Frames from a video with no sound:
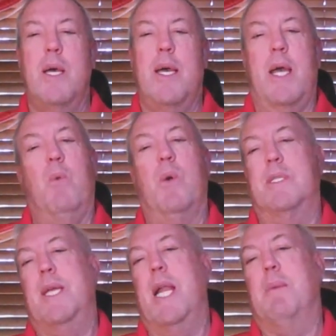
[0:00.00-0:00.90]
And
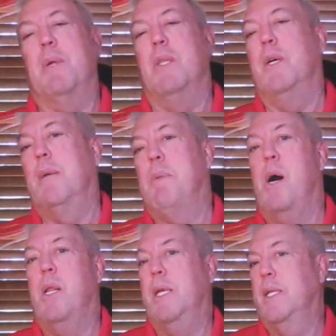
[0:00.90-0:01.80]
once again, I'm going to look at
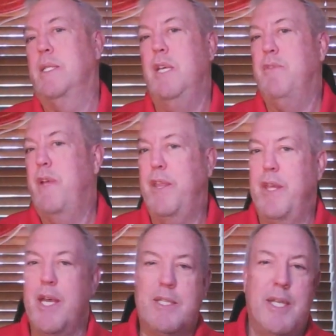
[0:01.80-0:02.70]
Polly and see if
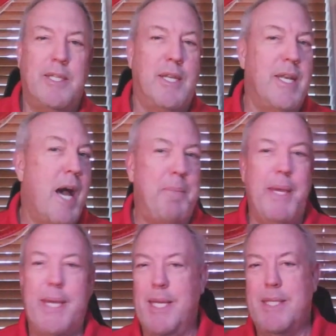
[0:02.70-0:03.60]
anything I said did not
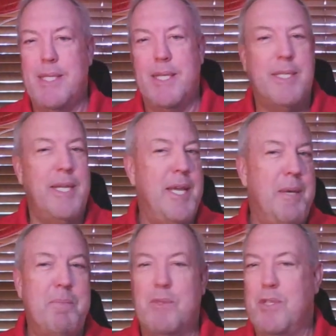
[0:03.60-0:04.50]
make any sense to him.